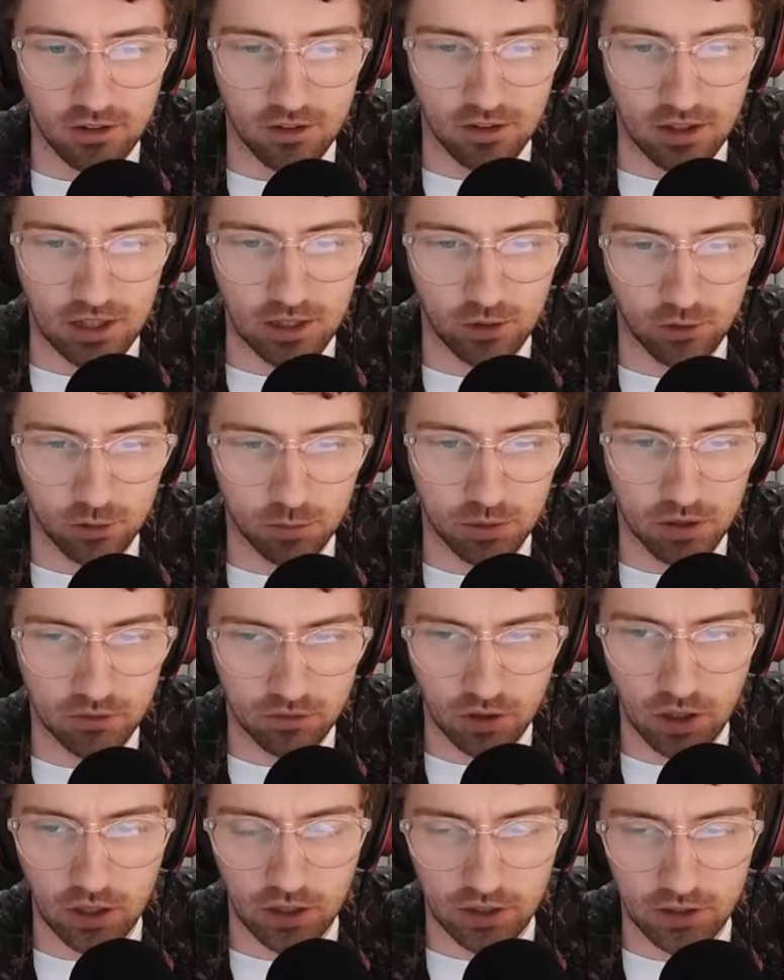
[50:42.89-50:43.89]
and it looked pretty
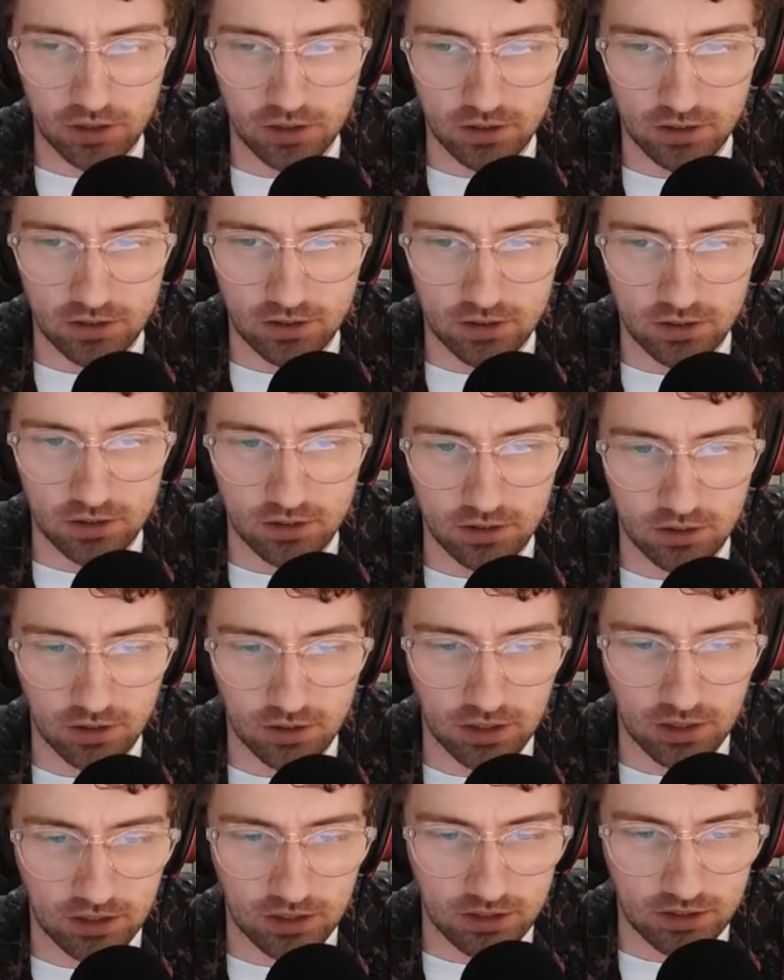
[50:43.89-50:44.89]
violent. Yeah,